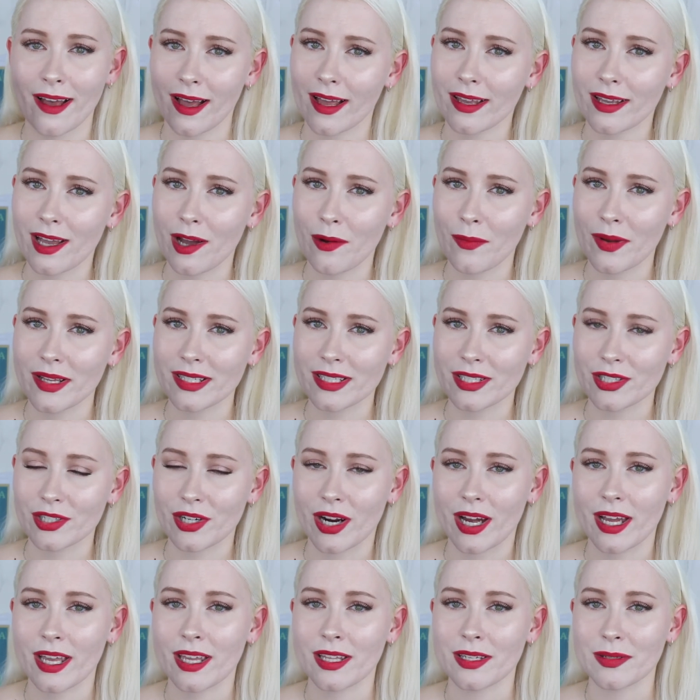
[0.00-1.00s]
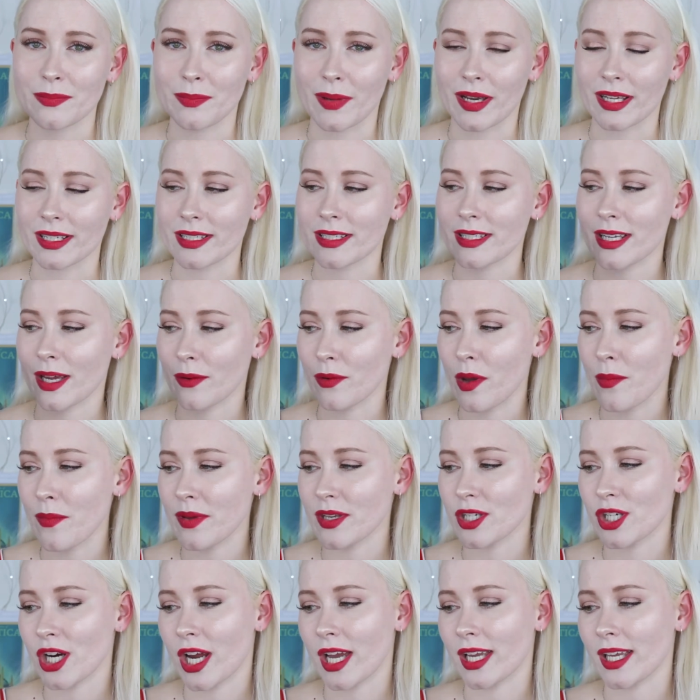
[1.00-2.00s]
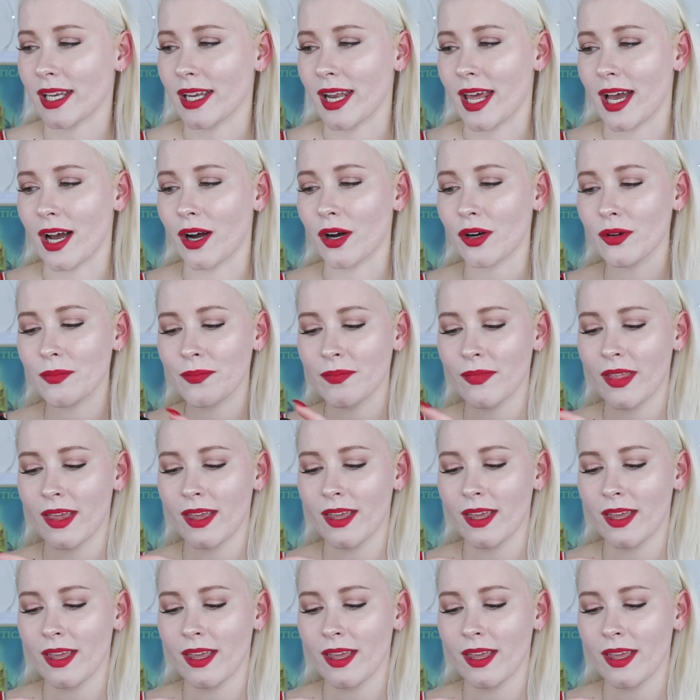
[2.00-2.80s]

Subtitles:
I can't wait to try it, but I won't be trying it now.